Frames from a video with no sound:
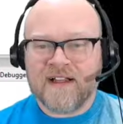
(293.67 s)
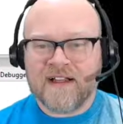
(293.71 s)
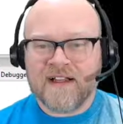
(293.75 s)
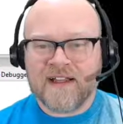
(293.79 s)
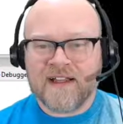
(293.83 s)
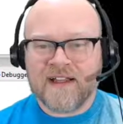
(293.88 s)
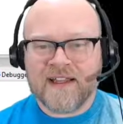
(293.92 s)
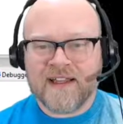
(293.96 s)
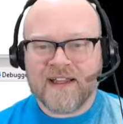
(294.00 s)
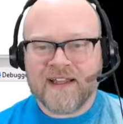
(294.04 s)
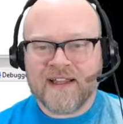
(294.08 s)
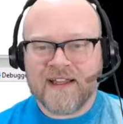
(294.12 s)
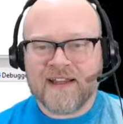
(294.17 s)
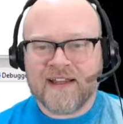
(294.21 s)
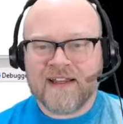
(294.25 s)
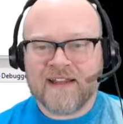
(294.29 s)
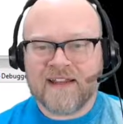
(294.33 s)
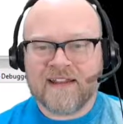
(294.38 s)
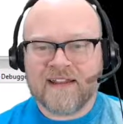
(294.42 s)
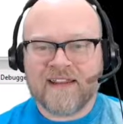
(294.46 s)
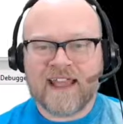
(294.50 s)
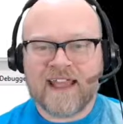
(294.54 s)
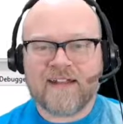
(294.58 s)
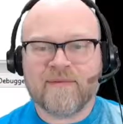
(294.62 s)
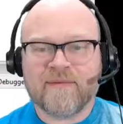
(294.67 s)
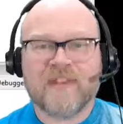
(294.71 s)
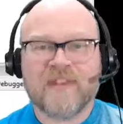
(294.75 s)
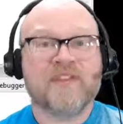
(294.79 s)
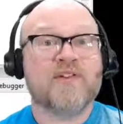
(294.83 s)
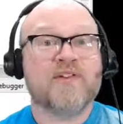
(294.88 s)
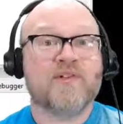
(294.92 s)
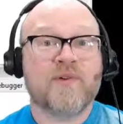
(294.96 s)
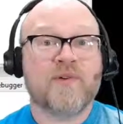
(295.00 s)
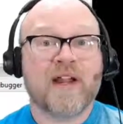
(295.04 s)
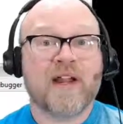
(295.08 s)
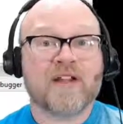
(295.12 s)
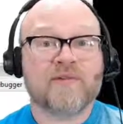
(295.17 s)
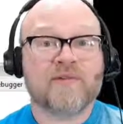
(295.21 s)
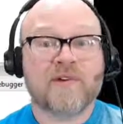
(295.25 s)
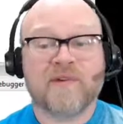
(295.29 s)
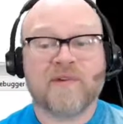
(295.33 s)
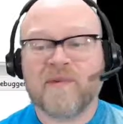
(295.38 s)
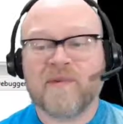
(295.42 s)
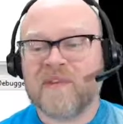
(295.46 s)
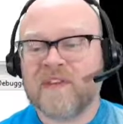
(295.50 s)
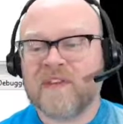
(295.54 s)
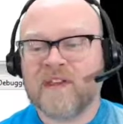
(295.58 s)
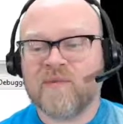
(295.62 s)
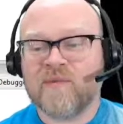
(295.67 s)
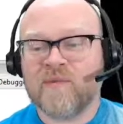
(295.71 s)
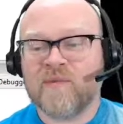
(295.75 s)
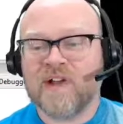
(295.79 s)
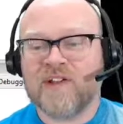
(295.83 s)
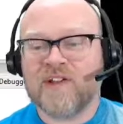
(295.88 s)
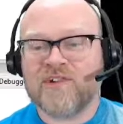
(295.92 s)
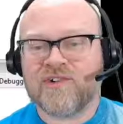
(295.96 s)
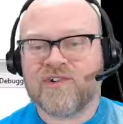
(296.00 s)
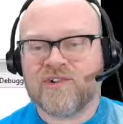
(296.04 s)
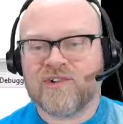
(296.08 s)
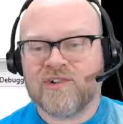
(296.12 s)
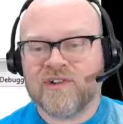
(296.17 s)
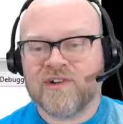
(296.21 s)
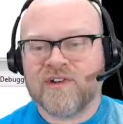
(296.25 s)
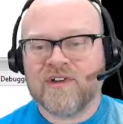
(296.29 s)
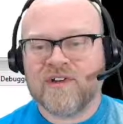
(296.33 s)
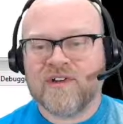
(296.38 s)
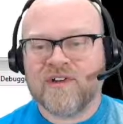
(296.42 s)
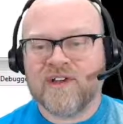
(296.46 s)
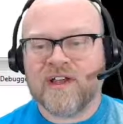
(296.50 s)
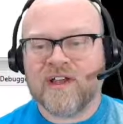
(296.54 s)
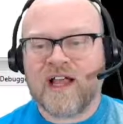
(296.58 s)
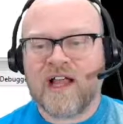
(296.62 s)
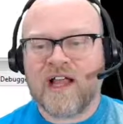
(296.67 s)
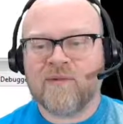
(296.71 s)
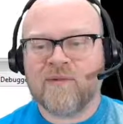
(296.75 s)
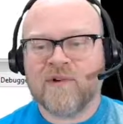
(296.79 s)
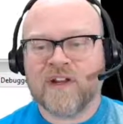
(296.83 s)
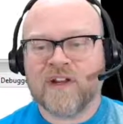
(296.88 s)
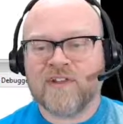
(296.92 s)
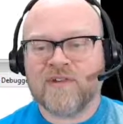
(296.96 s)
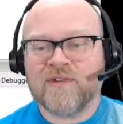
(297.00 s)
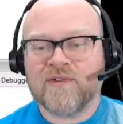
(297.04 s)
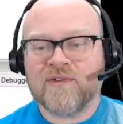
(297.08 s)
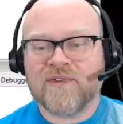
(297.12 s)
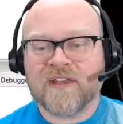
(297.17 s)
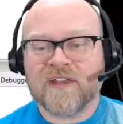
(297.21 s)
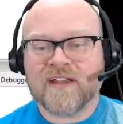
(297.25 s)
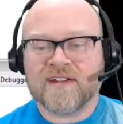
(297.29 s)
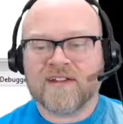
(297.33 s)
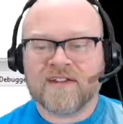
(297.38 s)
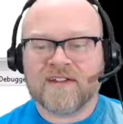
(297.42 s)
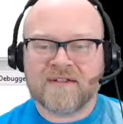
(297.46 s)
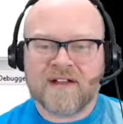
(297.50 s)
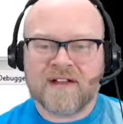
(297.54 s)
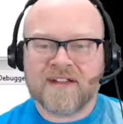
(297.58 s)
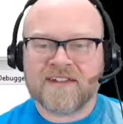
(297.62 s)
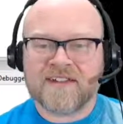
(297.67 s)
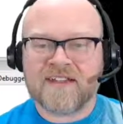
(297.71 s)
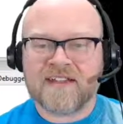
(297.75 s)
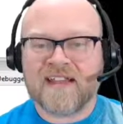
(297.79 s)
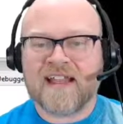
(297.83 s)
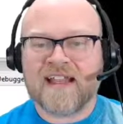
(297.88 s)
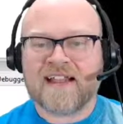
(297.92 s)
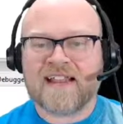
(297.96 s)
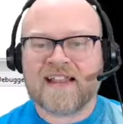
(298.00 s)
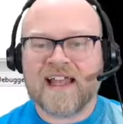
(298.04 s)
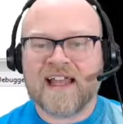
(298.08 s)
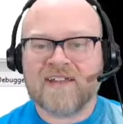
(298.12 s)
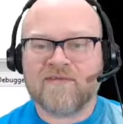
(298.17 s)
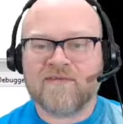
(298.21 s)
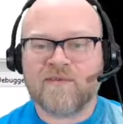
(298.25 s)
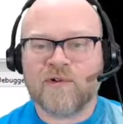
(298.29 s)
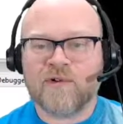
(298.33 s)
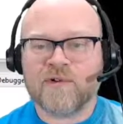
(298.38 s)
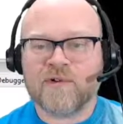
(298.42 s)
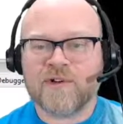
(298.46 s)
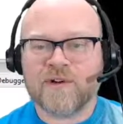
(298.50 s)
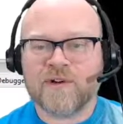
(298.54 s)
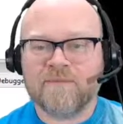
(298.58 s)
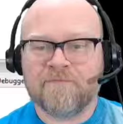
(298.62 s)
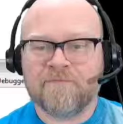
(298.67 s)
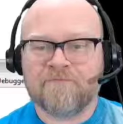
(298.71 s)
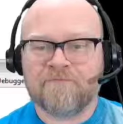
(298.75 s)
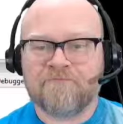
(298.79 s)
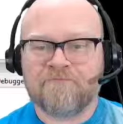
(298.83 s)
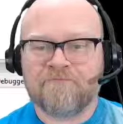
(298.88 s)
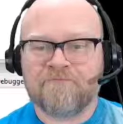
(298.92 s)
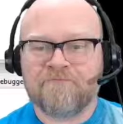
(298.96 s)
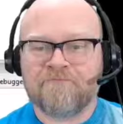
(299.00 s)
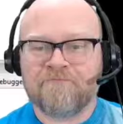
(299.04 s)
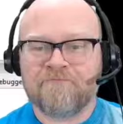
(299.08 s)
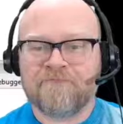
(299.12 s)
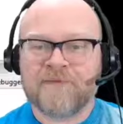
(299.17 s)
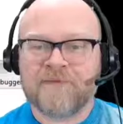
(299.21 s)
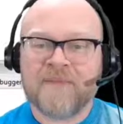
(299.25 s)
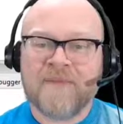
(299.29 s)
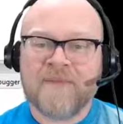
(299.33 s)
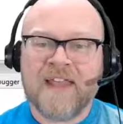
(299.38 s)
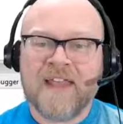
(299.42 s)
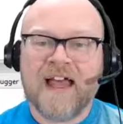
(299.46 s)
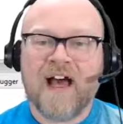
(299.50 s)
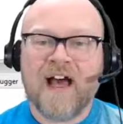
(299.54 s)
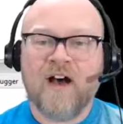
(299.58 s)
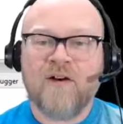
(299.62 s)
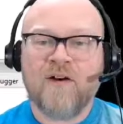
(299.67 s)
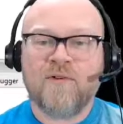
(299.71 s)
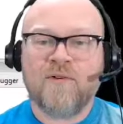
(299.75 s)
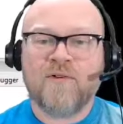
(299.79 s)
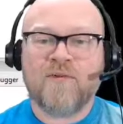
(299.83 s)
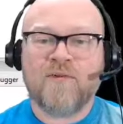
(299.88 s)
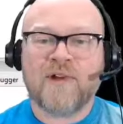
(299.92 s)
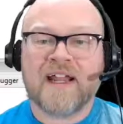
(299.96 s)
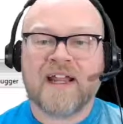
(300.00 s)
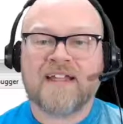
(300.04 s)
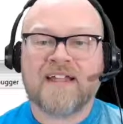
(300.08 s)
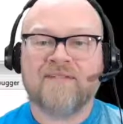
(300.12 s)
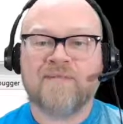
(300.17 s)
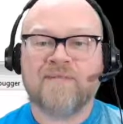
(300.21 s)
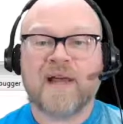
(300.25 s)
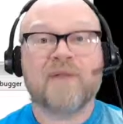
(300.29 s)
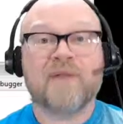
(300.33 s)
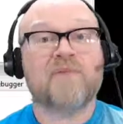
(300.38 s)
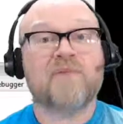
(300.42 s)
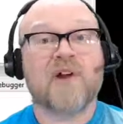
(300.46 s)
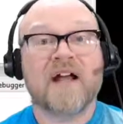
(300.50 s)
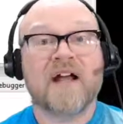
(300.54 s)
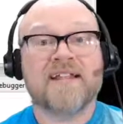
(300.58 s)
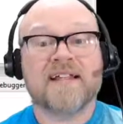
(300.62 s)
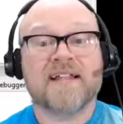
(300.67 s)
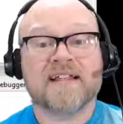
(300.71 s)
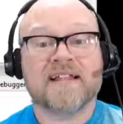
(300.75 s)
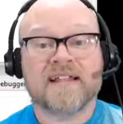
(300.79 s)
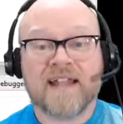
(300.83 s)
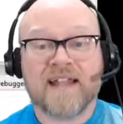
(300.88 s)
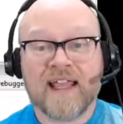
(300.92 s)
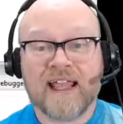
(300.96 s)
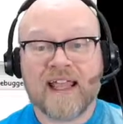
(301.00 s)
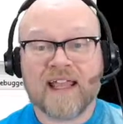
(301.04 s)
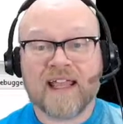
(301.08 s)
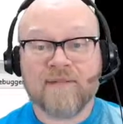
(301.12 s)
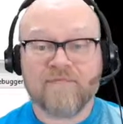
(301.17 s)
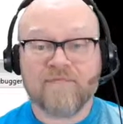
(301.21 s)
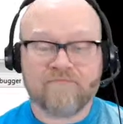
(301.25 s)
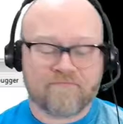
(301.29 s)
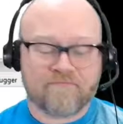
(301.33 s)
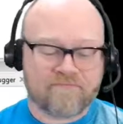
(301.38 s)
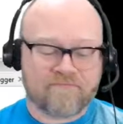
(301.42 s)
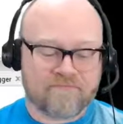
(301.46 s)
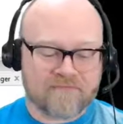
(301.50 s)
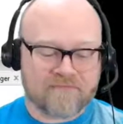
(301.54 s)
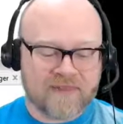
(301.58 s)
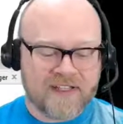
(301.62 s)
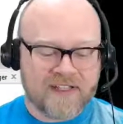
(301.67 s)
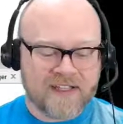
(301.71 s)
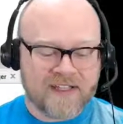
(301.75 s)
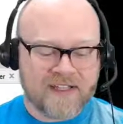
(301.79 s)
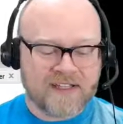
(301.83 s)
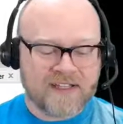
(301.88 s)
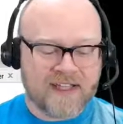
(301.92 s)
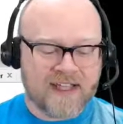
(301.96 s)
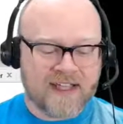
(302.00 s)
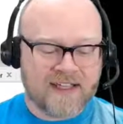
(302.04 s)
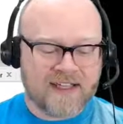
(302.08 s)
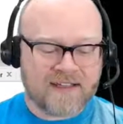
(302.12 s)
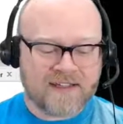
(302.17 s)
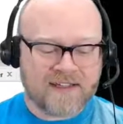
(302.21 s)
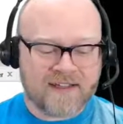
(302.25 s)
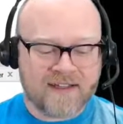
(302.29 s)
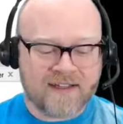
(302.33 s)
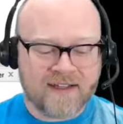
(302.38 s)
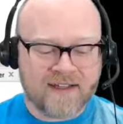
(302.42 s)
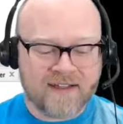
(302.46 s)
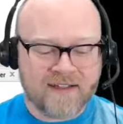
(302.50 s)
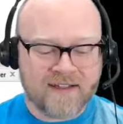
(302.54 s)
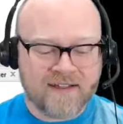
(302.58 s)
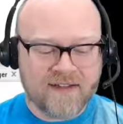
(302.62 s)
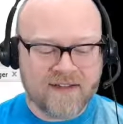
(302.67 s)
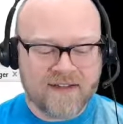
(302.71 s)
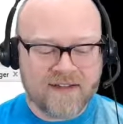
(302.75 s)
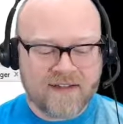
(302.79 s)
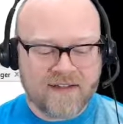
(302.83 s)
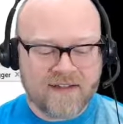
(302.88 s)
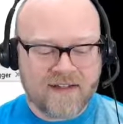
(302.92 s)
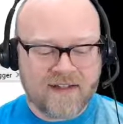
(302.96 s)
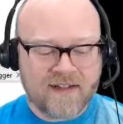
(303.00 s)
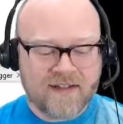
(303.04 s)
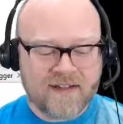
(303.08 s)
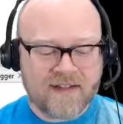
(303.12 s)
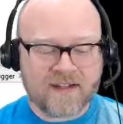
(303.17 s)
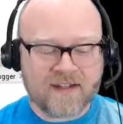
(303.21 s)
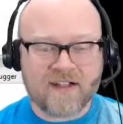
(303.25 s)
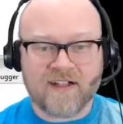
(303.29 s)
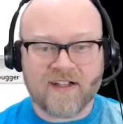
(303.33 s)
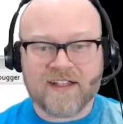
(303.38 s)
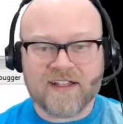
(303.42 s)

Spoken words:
And that'll be the directory within which I want to do things. So I'll select that folder. Now, when I give my project a name, in this case, I'll just call it